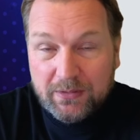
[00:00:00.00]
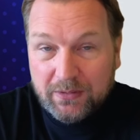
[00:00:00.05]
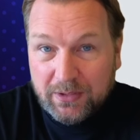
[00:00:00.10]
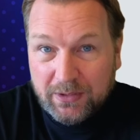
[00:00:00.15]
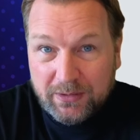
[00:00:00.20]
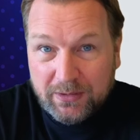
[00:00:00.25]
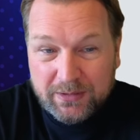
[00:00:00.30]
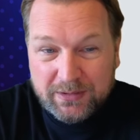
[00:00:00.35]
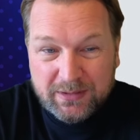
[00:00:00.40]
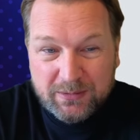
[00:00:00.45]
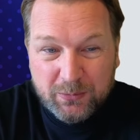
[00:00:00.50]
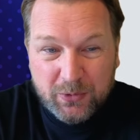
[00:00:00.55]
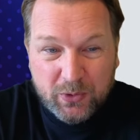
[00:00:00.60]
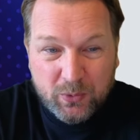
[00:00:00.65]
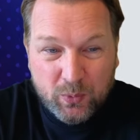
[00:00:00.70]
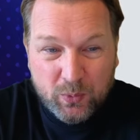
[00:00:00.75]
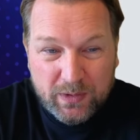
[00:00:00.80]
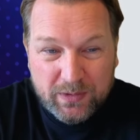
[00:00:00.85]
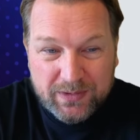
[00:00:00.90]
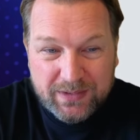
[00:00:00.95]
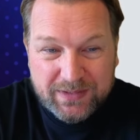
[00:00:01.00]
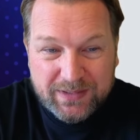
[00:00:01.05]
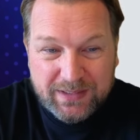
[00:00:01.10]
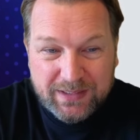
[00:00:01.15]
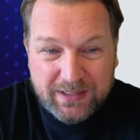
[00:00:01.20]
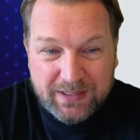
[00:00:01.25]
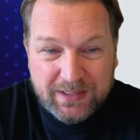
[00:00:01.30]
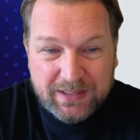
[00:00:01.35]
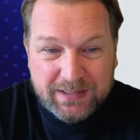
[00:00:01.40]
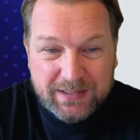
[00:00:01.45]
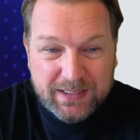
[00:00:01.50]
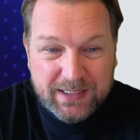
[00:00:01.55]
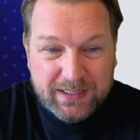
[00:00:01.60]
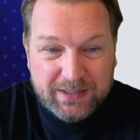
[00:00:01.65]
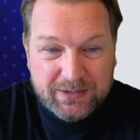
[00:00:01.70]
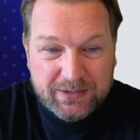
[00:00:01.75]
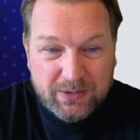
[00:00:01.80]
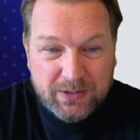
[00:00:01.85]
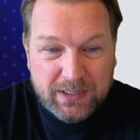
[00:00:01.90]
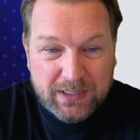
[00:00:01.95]
the customer will see this link.
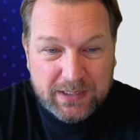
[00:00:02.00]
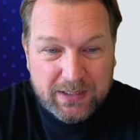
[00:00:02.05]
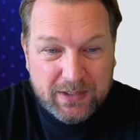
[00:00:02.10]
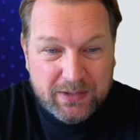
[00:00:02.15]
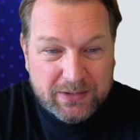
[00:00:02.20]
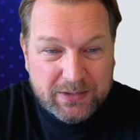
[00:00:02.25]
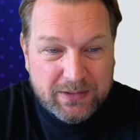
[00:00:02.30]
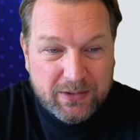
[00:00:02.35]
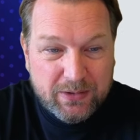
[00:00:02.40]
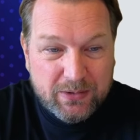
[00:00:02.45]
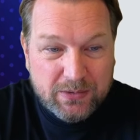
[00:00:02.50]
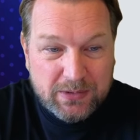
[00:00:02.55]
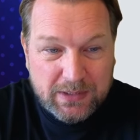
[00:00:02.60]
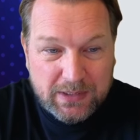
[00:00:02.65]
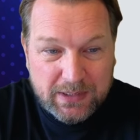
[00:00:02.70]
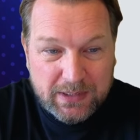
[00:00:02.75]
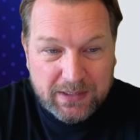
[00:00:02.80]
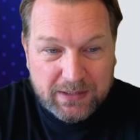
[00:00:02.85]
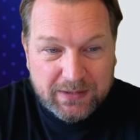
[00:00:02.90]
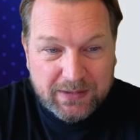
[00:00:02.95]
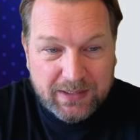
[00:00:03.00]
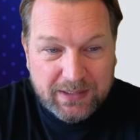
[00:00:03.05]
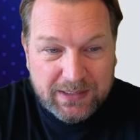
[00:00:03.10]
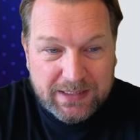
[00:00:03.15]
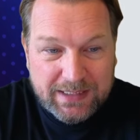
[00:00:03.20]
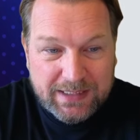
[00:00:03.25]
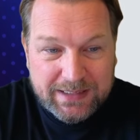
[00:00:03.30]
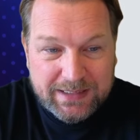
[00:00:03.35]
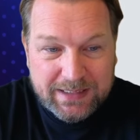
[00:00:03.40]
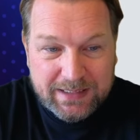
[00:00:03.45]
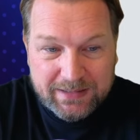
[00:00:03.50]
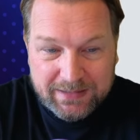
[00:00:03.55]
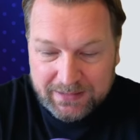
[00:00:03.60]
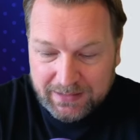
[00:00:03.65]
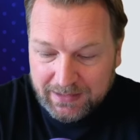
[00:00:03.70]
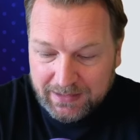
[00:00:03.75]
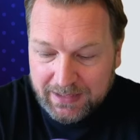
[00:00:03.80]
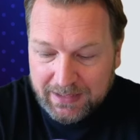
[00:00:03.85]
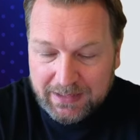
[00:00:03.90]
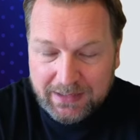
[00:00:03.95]
So you can also delete this
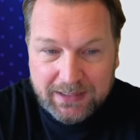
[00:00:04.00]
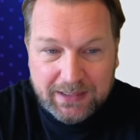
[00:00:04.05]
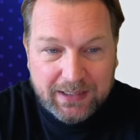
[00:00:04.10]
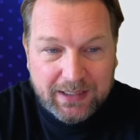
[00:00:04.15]
link.